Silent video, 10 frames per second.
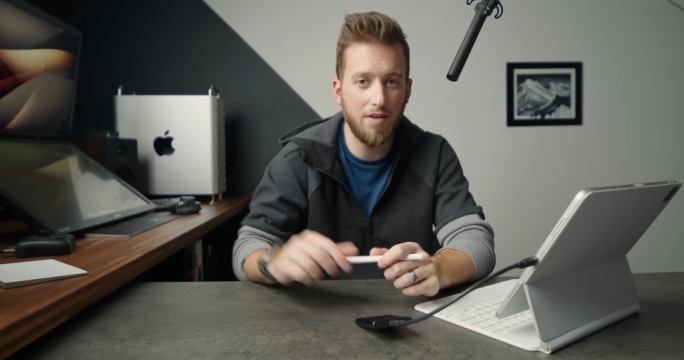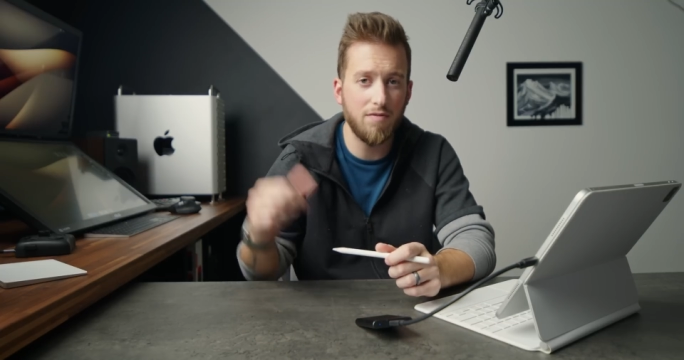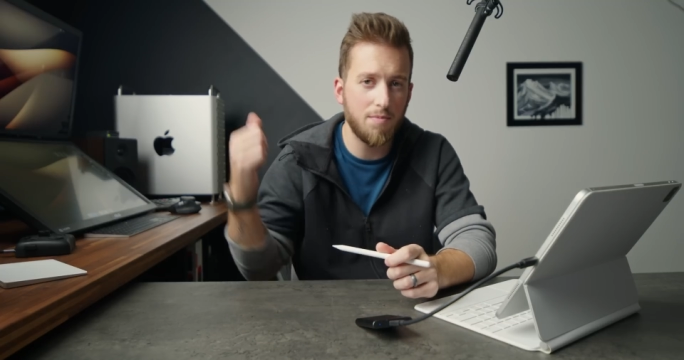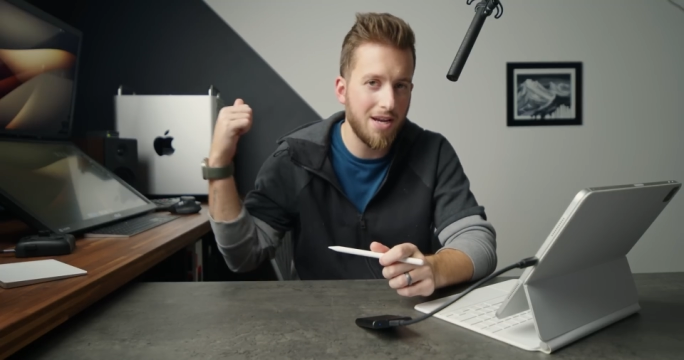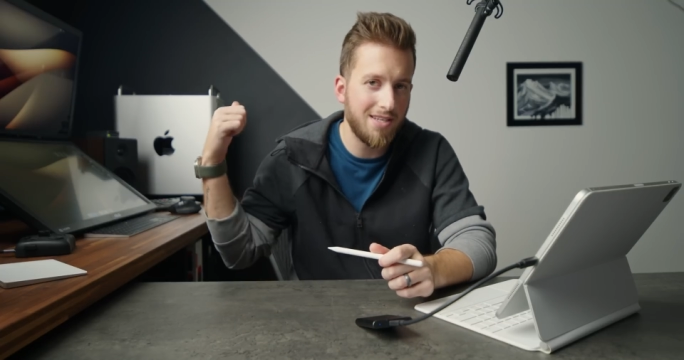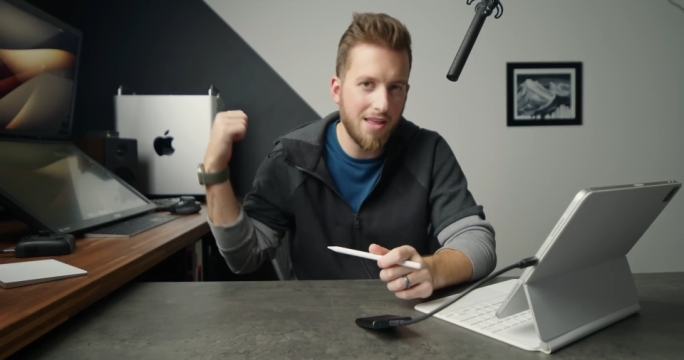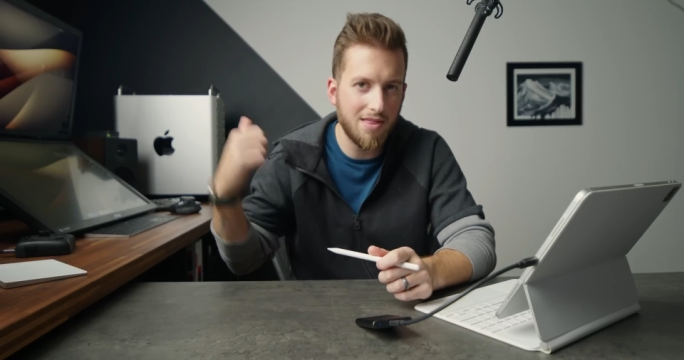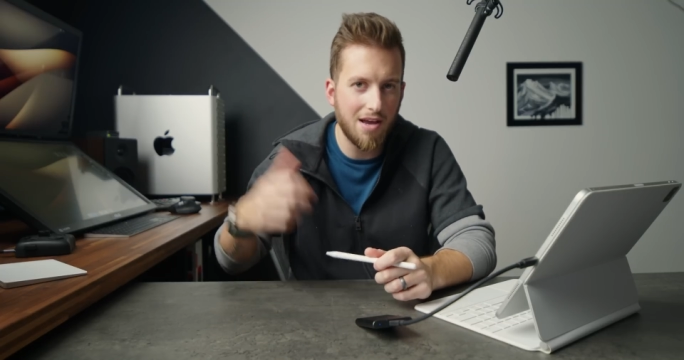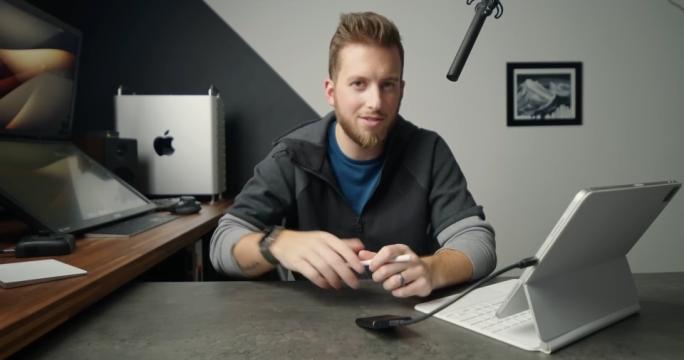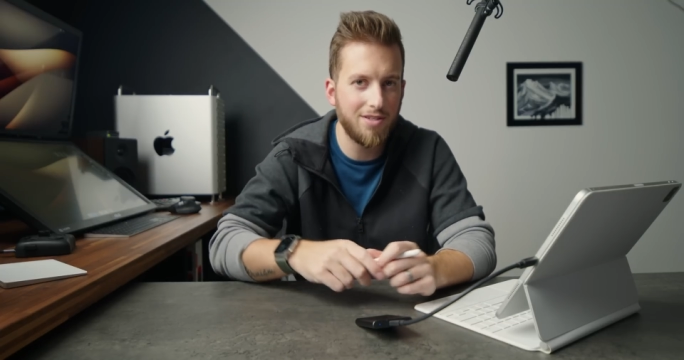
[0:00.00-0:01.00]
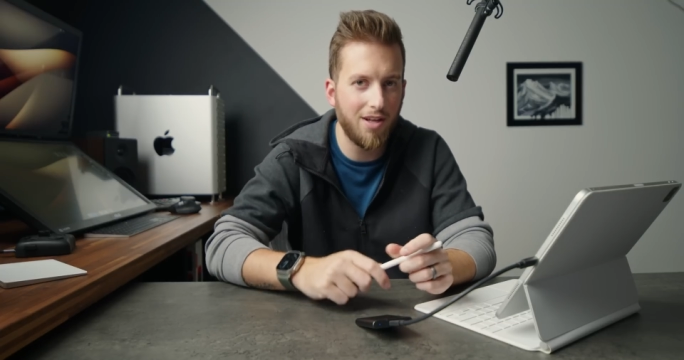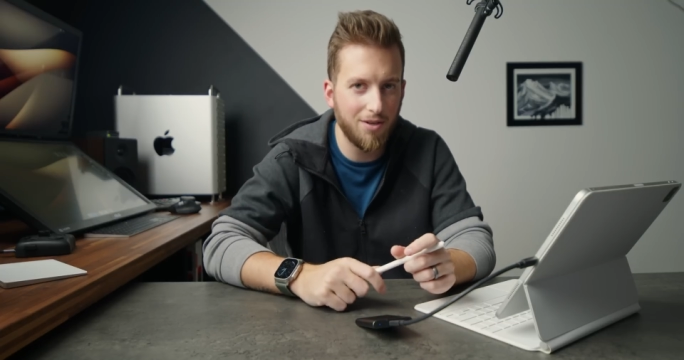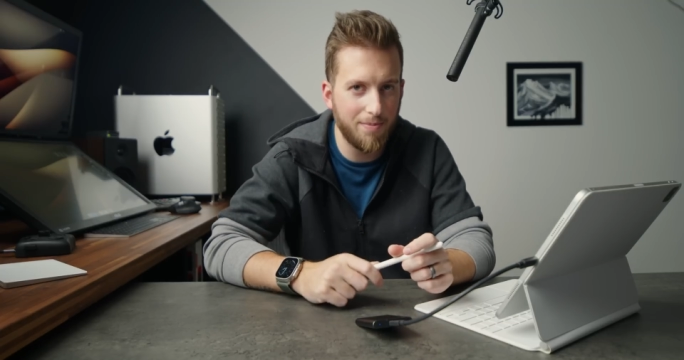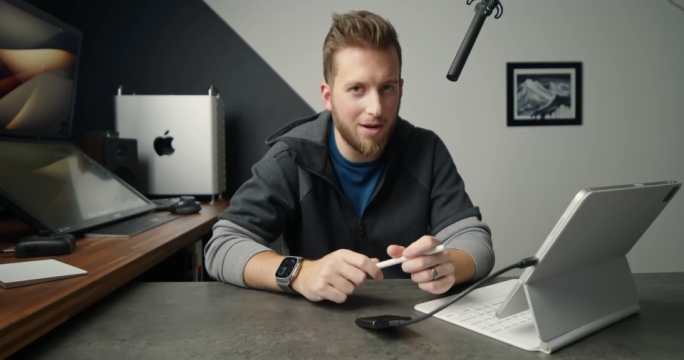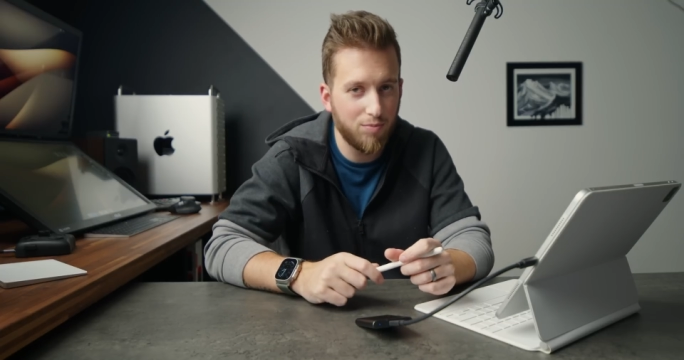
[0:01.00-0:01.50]
Even my
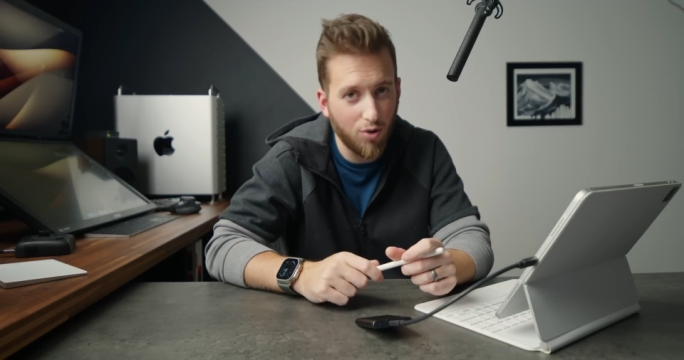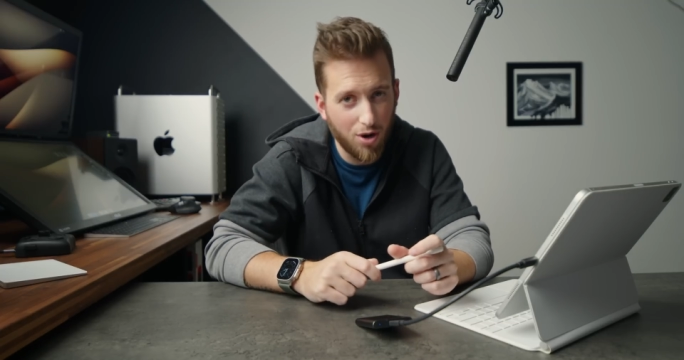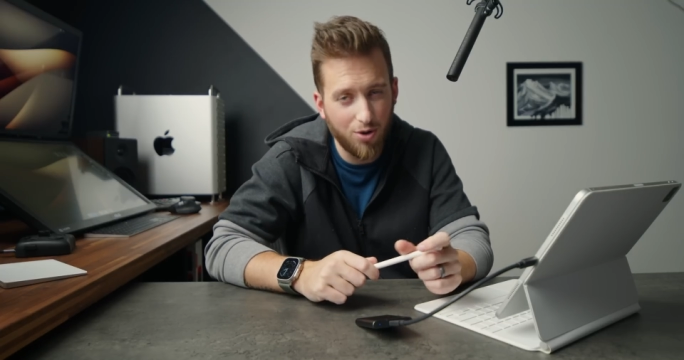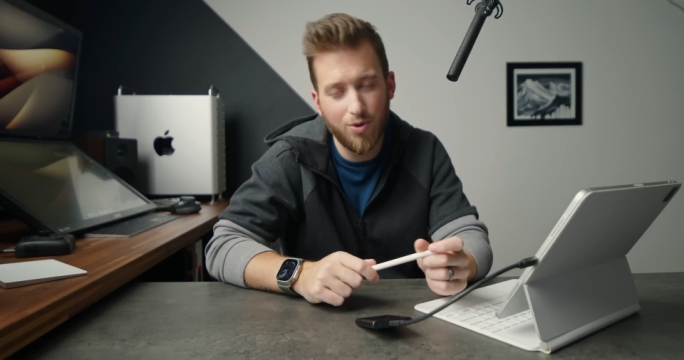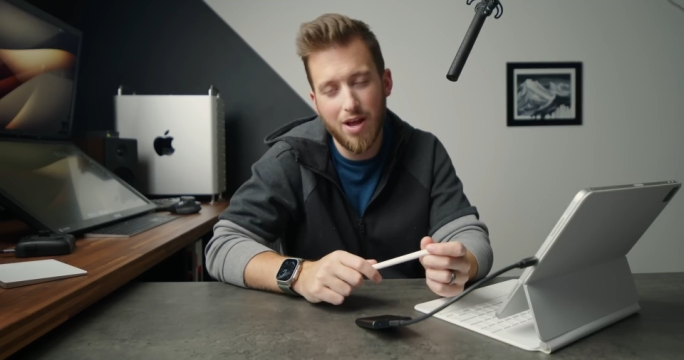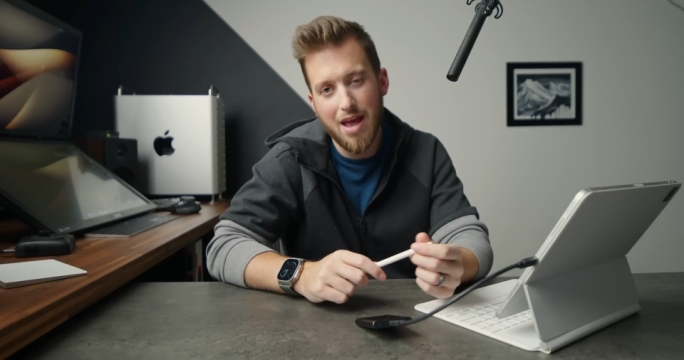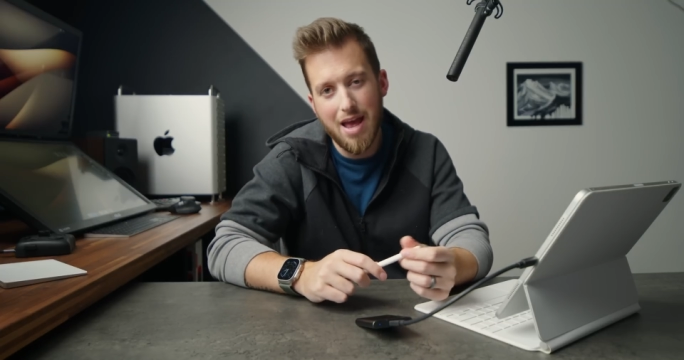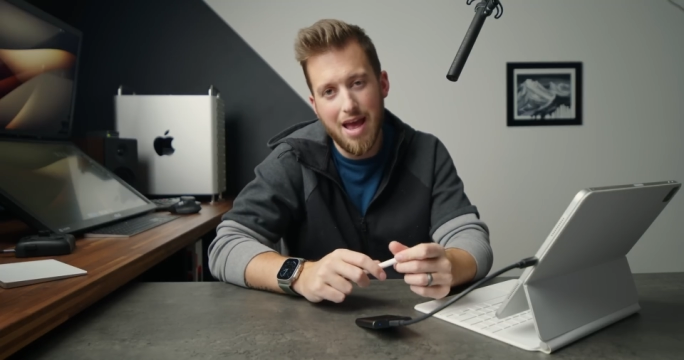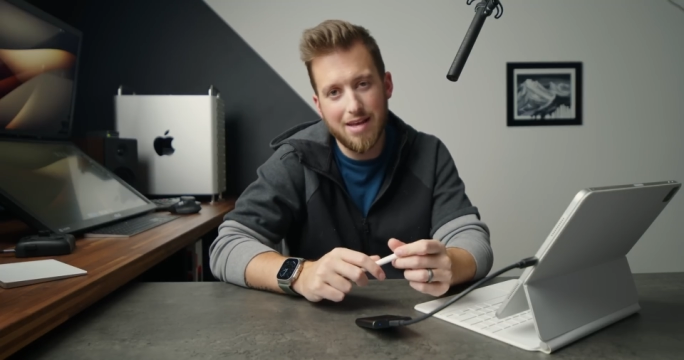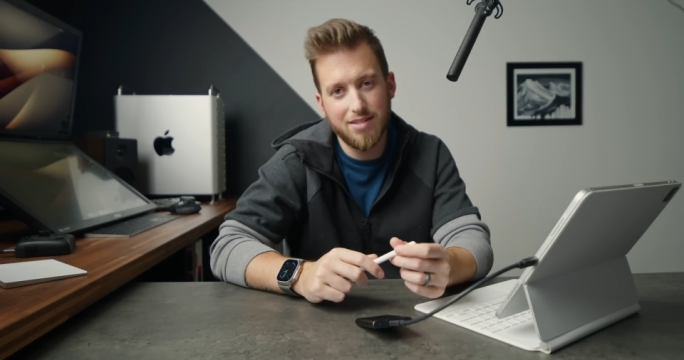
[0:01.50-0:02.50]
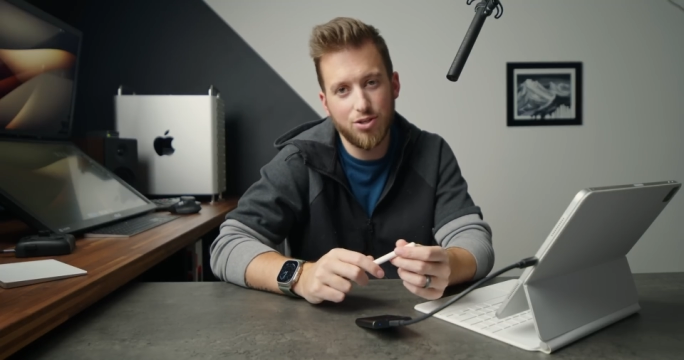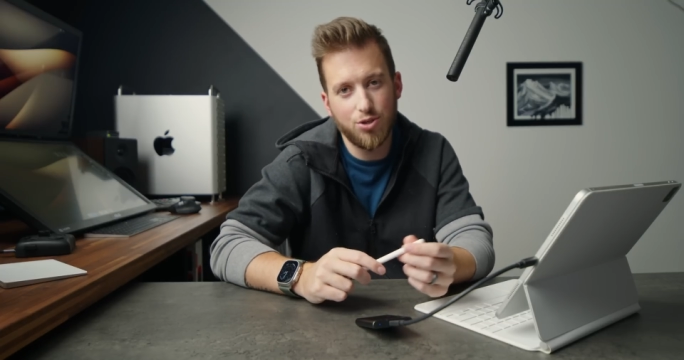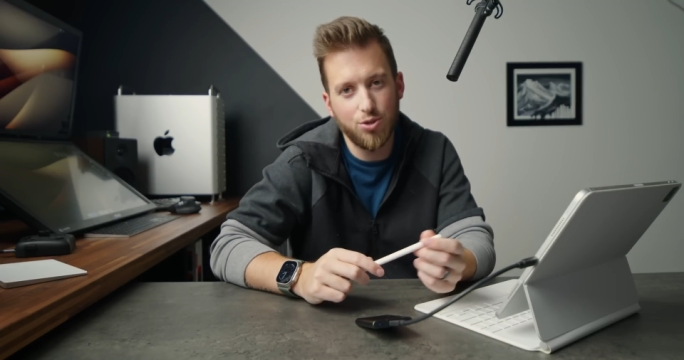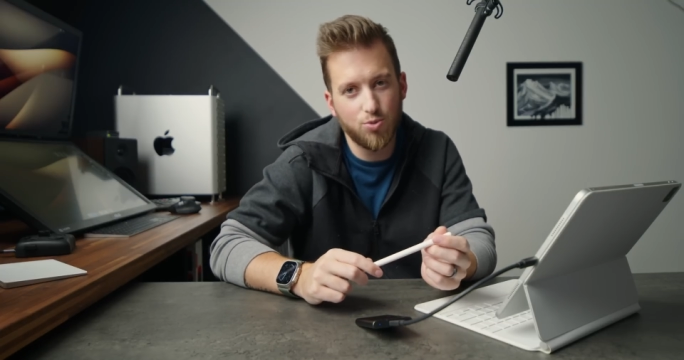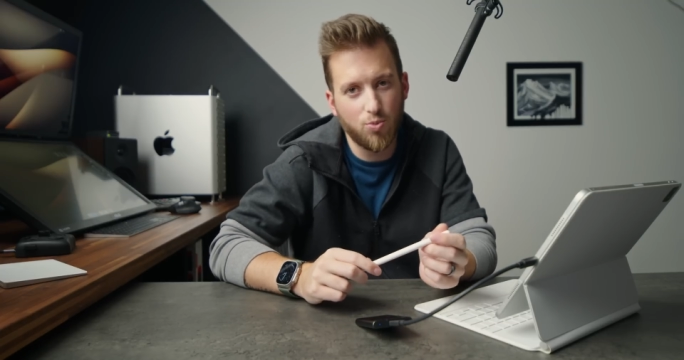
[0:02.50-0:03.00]
$10,000 Mac Pro has
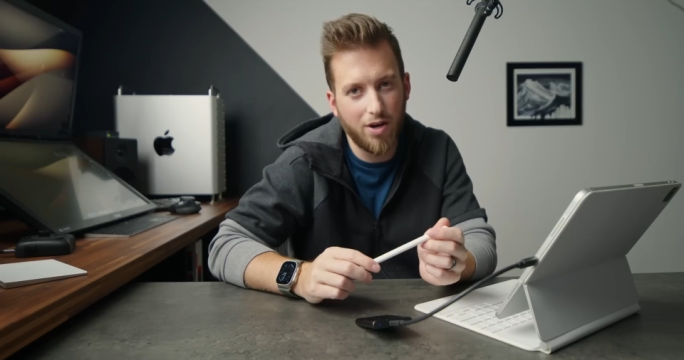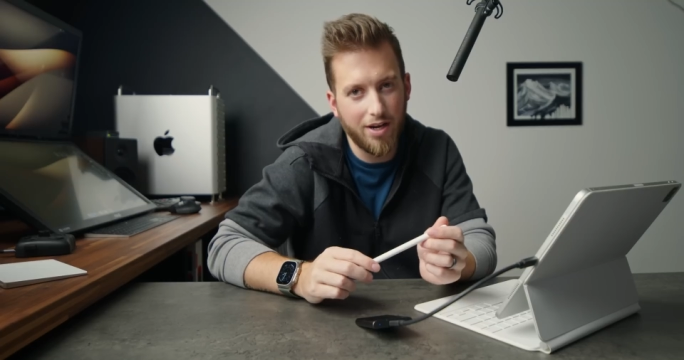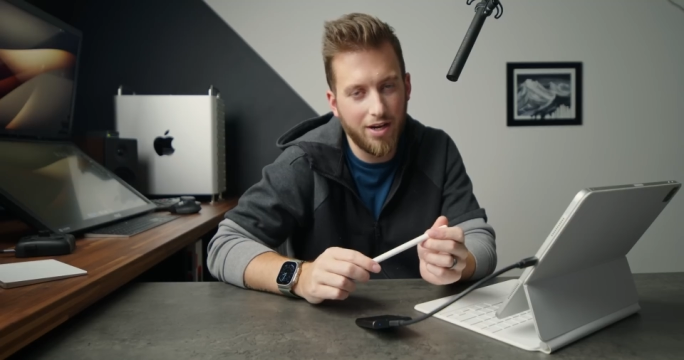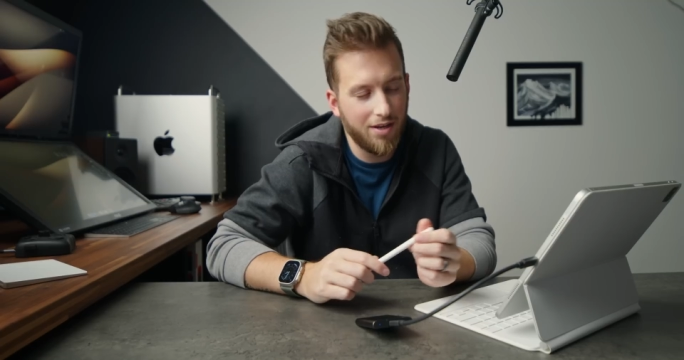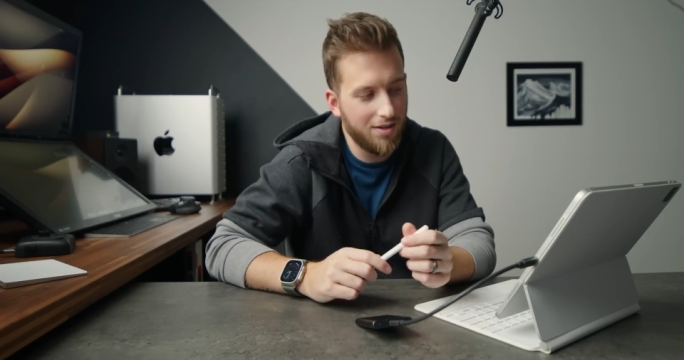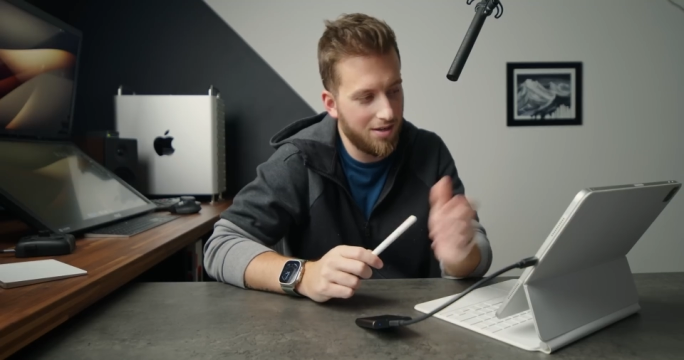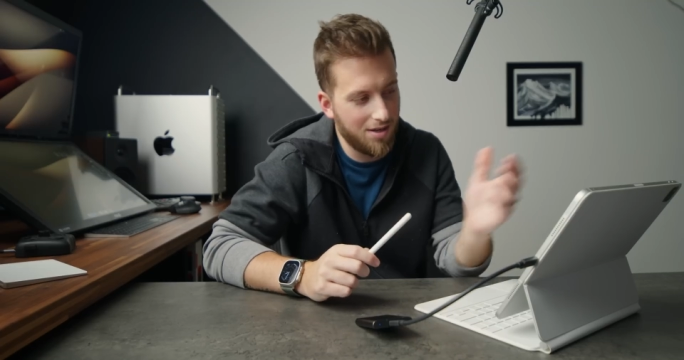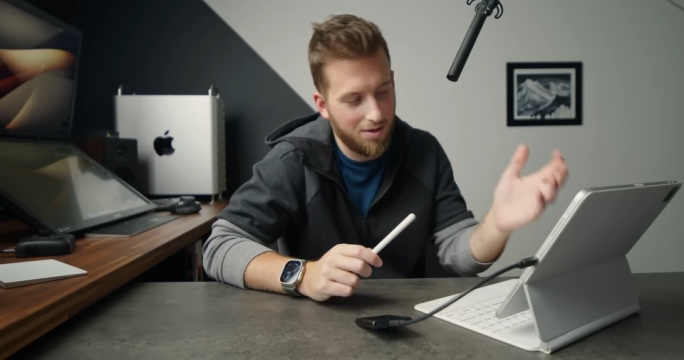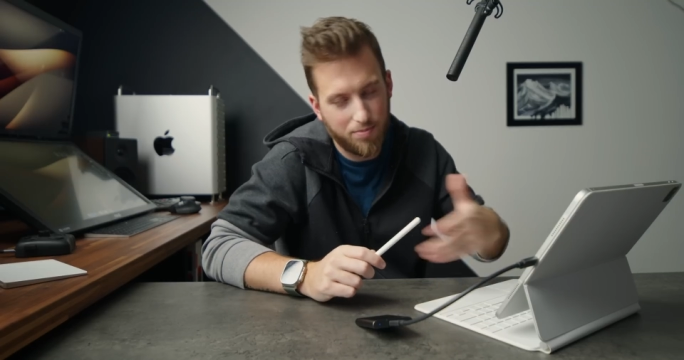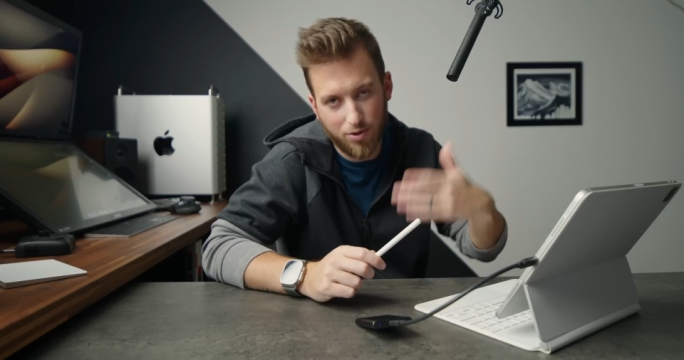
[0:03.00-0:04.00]
issues running uh,